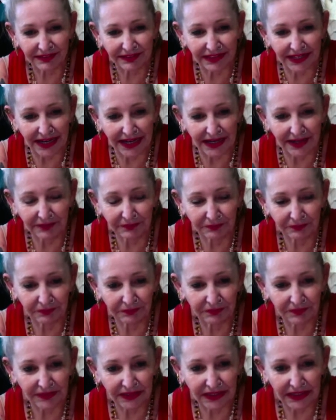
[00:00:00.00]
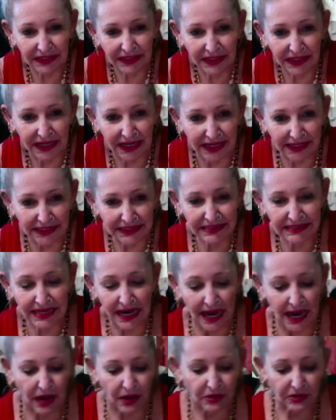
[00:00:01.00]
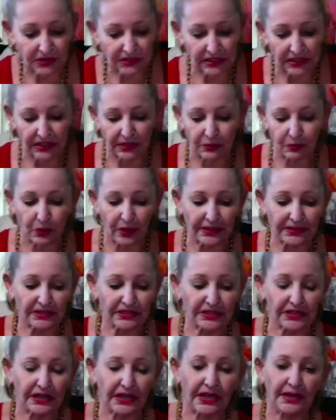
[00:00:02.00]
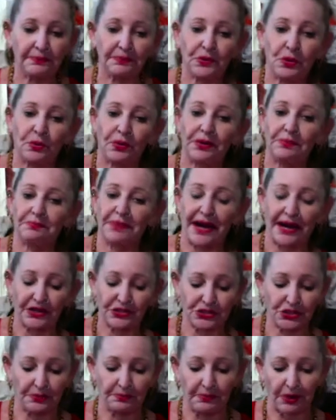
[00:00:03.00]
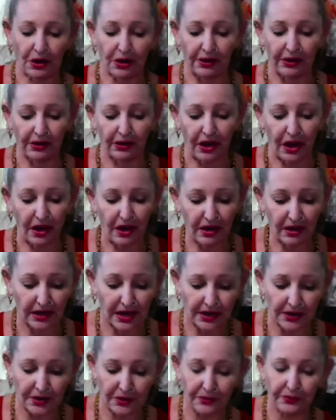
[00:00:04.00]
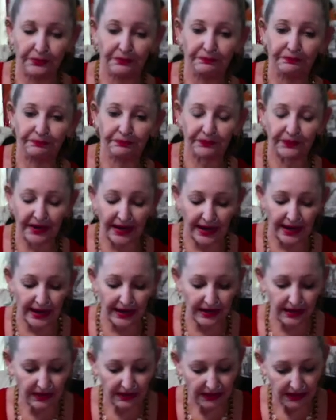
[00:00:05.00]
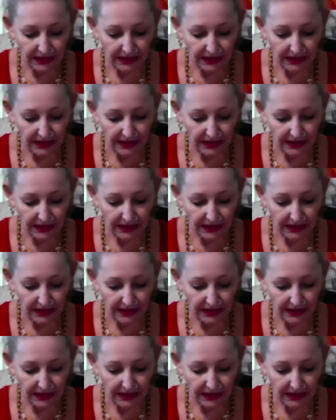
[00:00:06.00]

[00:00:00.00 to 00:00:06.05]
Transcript: Okay and his house and wants to keep going back to Mar-a-Lago. Okay?